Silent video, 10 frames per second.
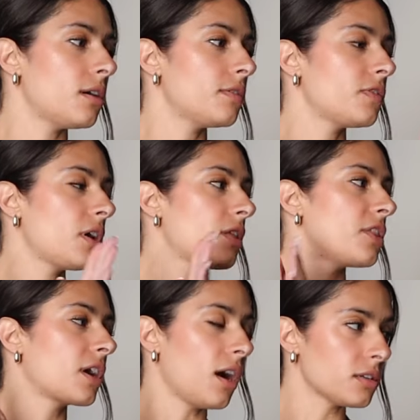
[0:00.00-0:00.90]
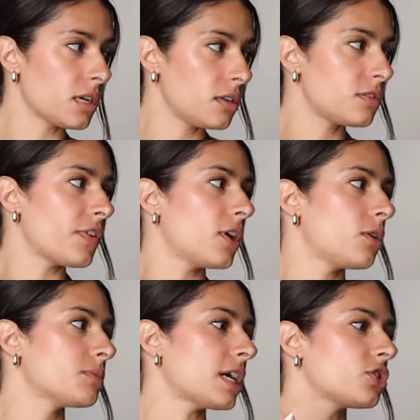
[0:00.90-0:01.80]
of the content is
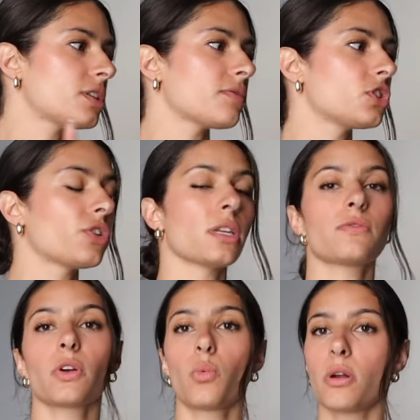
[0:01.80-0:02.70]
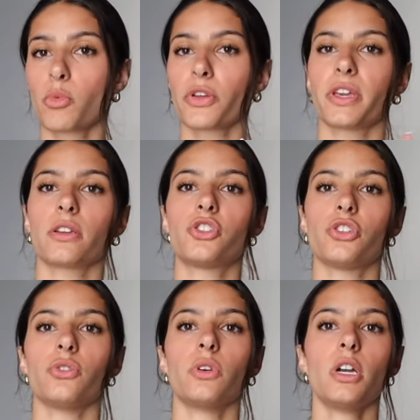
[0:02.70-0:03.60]
filmed. I just have to transfer one more thing
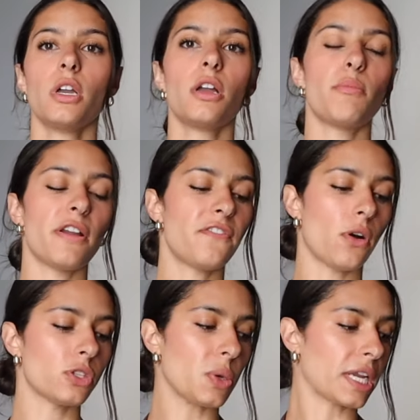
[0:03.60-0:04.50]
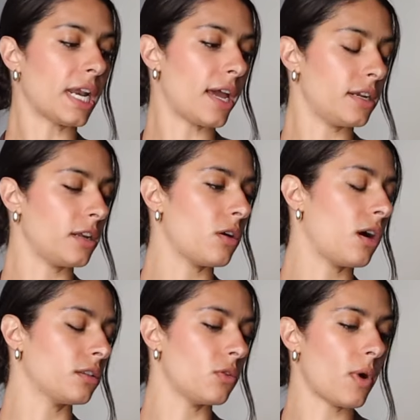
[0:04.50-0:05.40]
to my phone so I can edit it
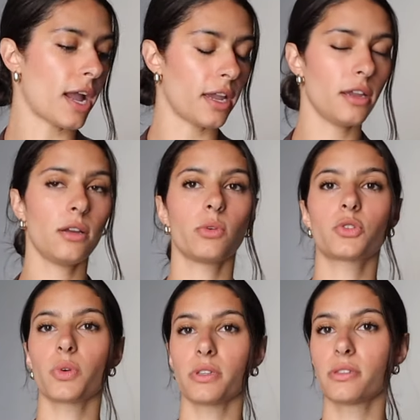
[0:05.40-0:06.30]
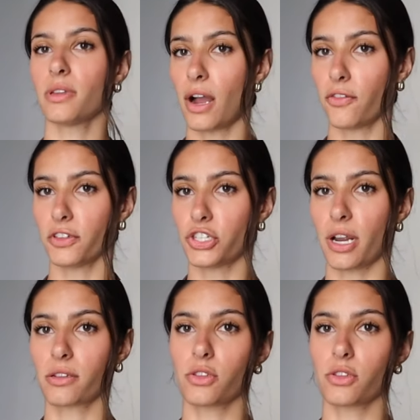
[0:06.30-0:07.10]
on the way, which was the outfit check.